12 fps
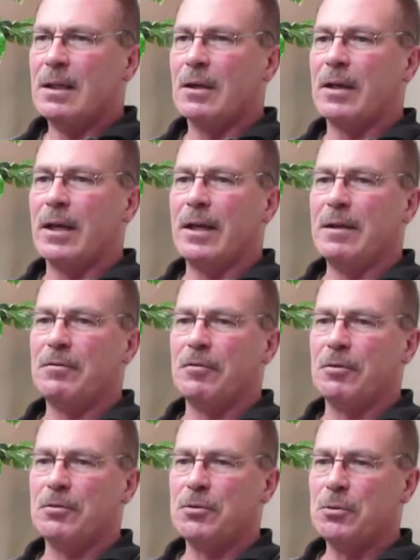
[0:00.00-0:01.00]
okay,
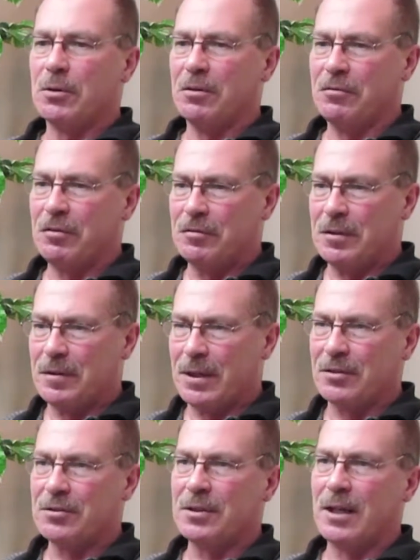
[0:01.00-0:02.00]
for
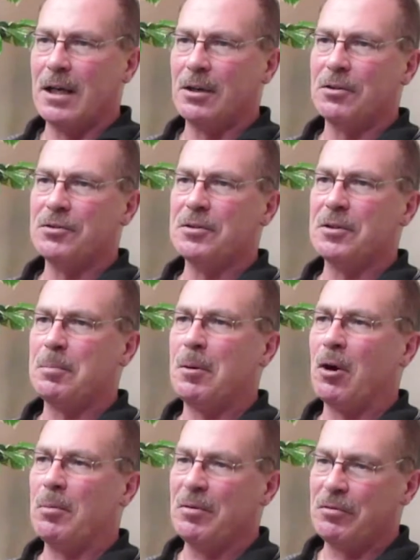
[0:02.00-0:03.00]
$250,000 in the
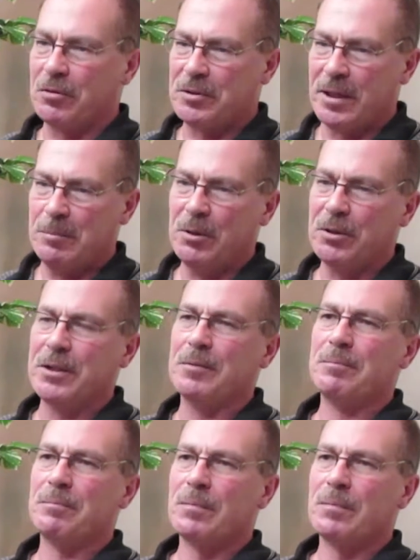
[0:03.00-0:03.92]
department for $10 million.